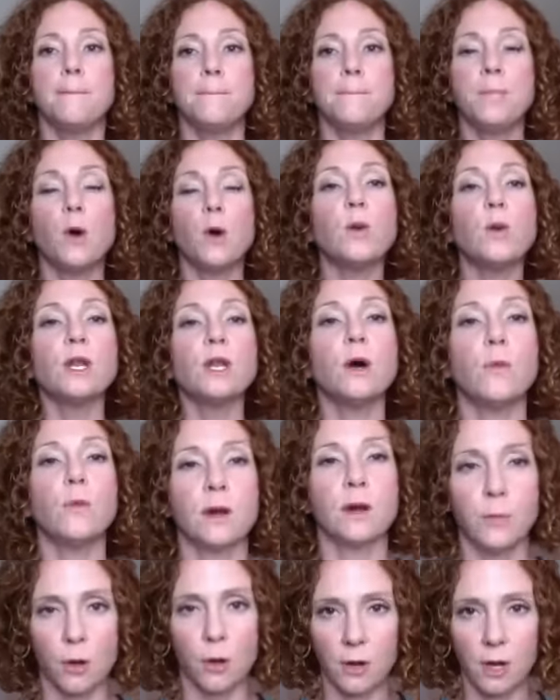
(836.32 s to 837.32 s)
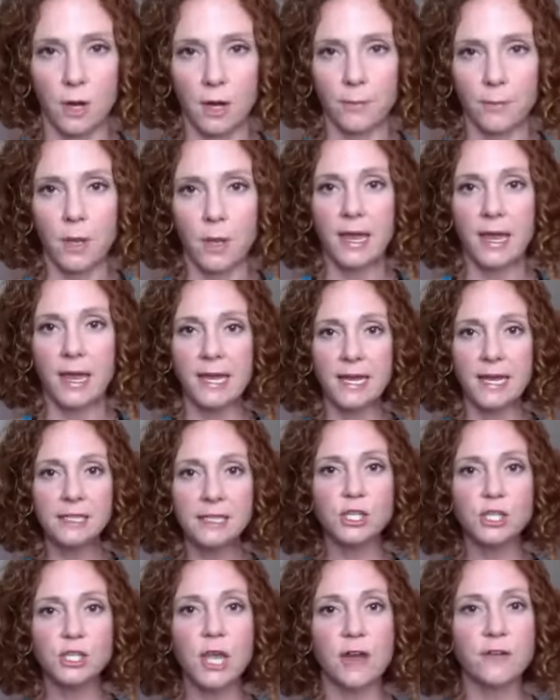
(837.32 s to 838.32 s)
But we don't want to bulk up. Eating
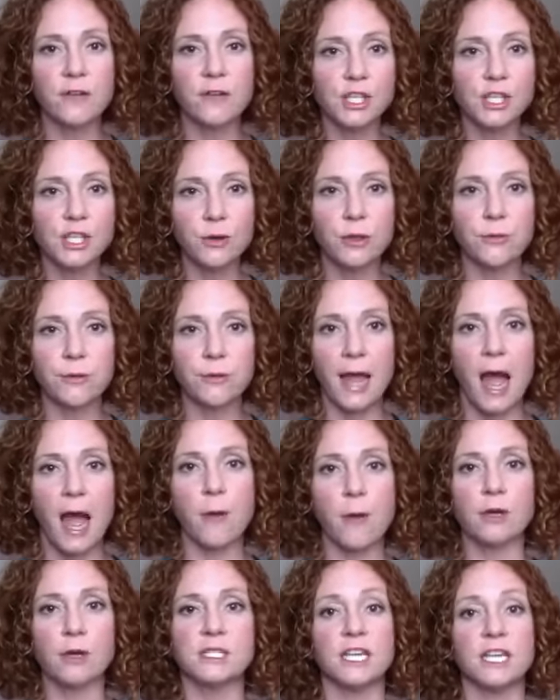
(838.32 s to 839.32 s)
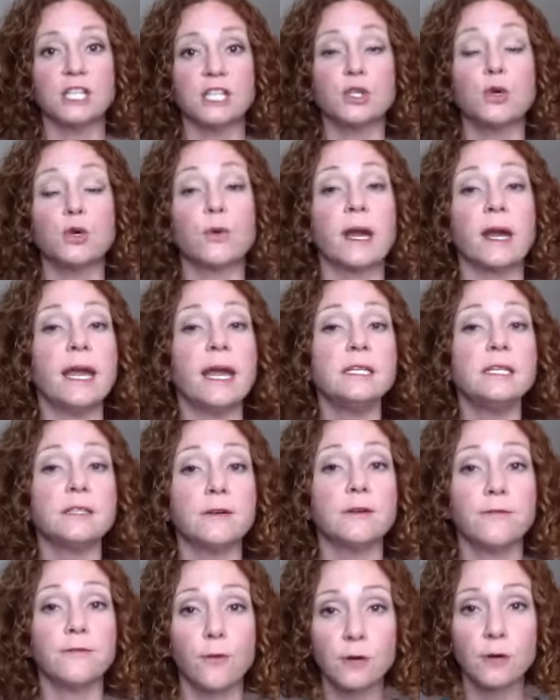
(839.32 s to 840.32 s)
every 2 to 3 hours is great
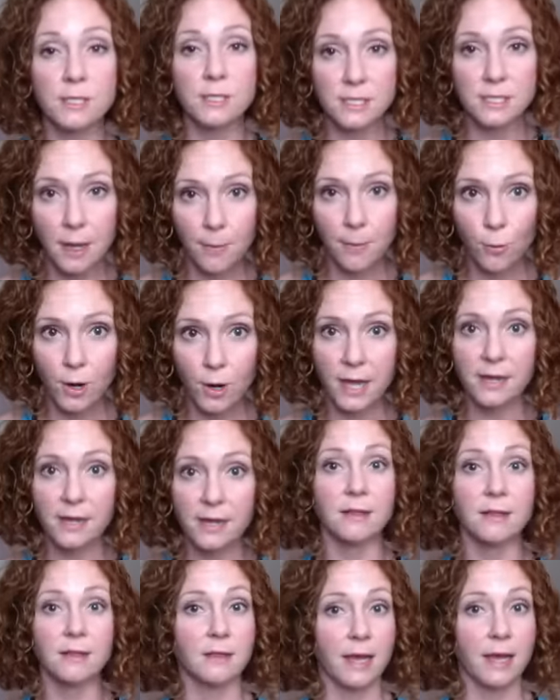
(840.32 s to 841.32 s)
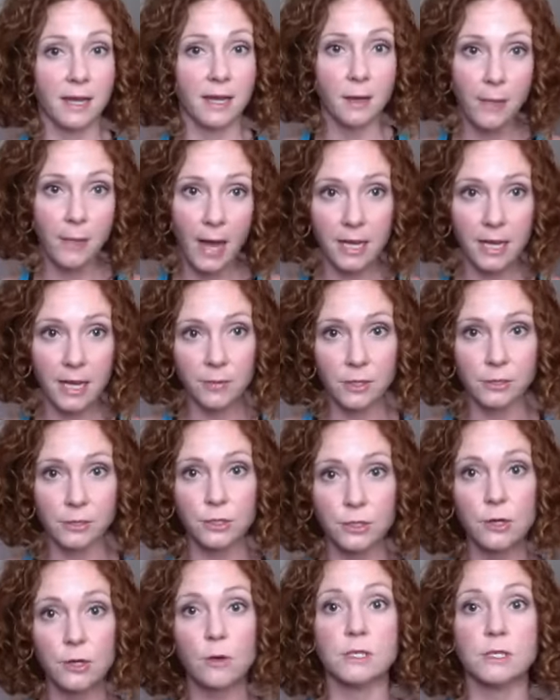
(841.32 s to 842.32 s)
for someone like a
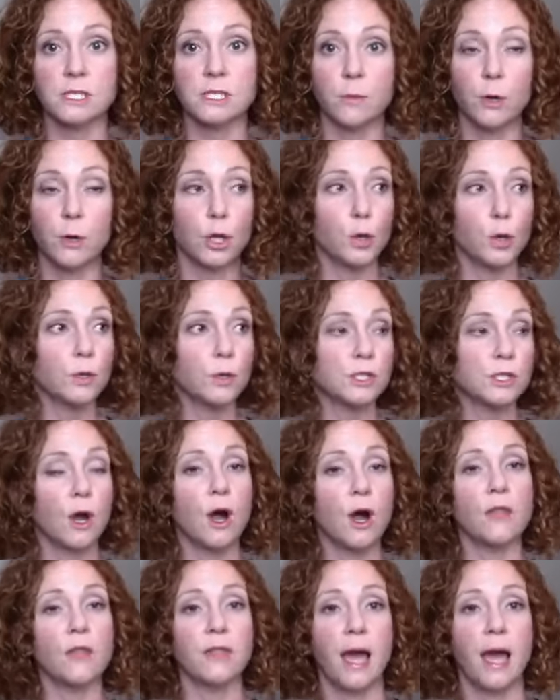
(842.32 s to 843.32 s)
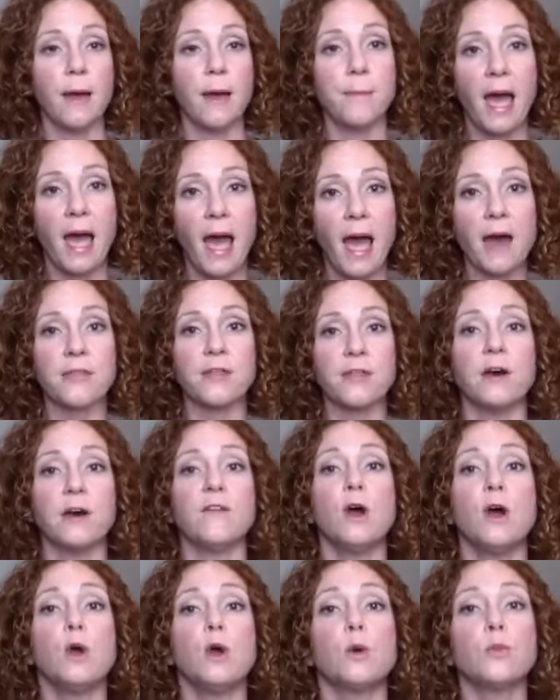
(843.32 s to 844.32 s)
bodybuilder or someone who is on that path of
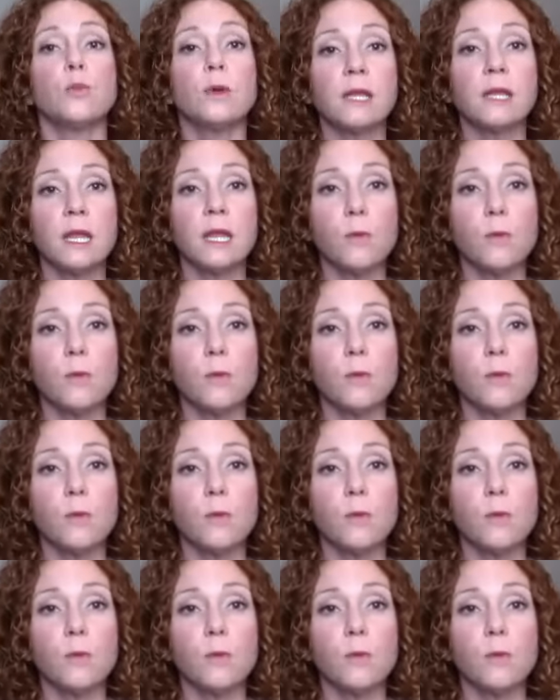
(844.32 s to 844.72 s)
really